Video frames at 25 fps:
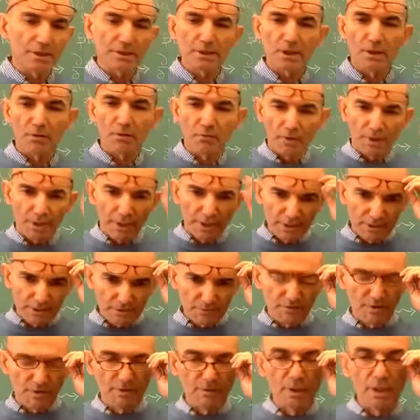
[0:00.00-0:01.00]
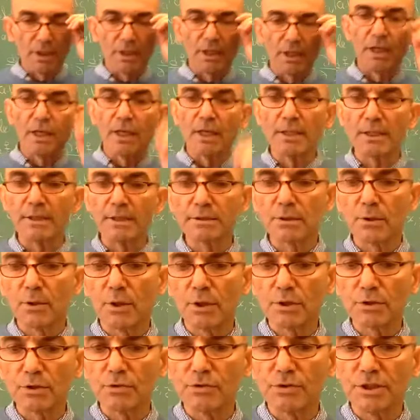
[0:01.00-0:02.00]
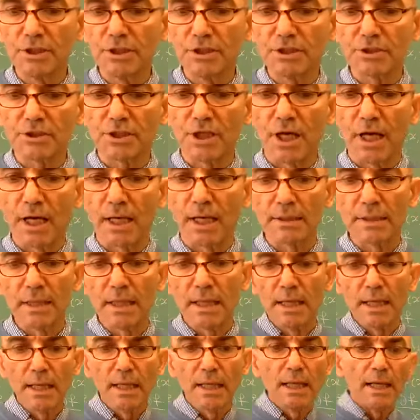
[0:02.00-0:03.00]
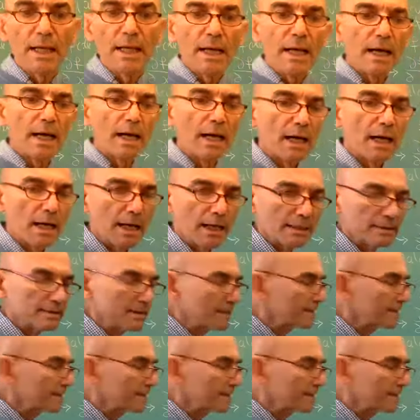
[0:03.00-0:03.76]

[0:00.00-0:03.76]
someone else is going to teach that. In the